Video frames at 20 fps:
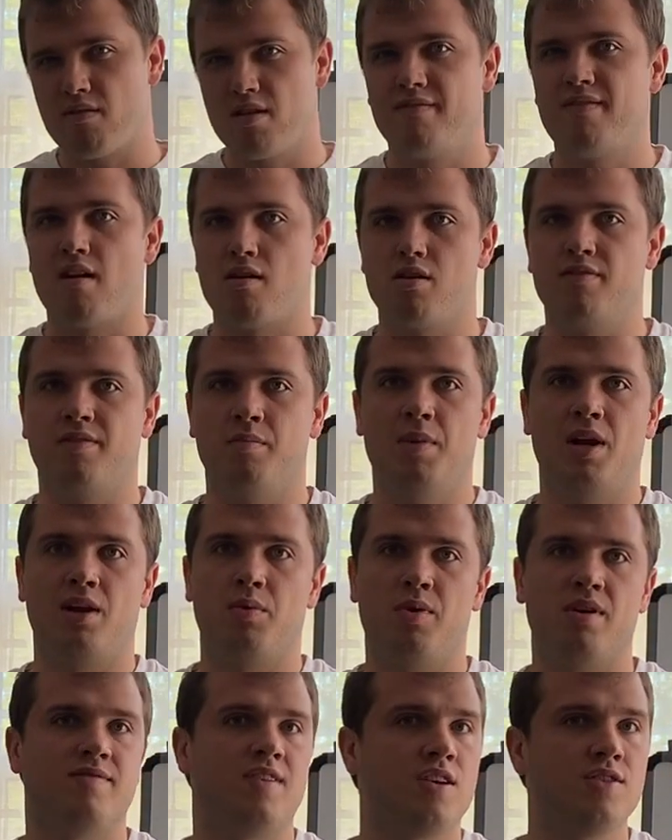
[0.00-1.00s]
very familiar
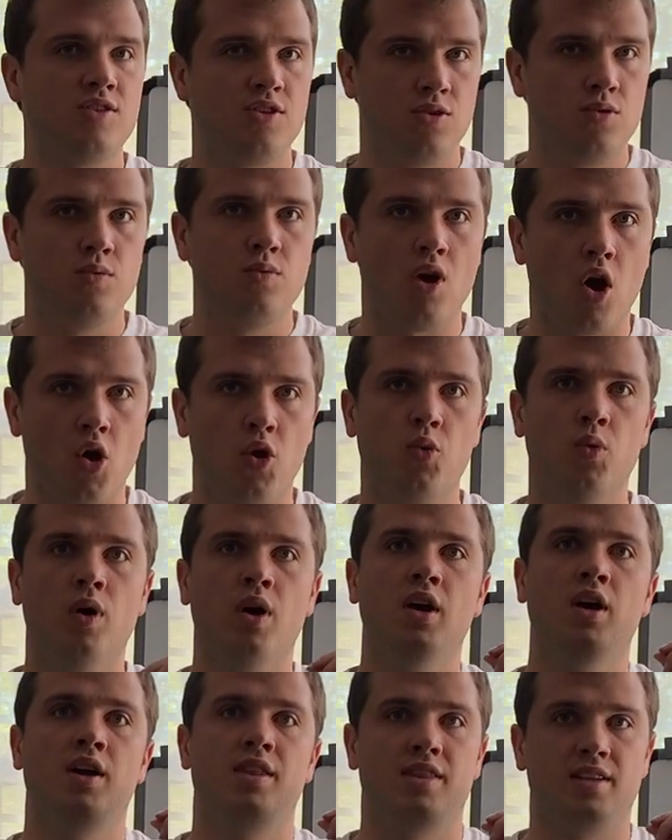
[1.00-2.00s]
with. I do know
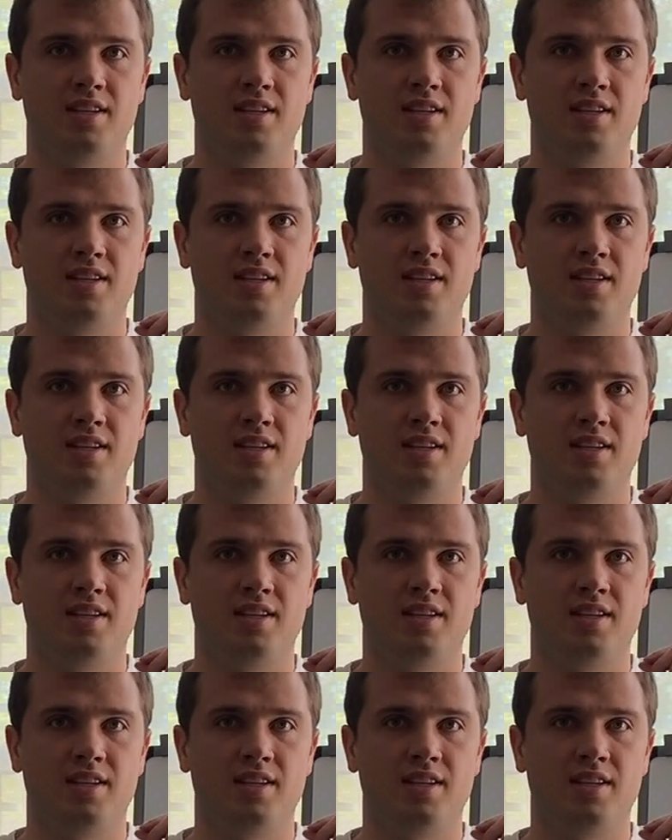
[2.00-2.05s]
the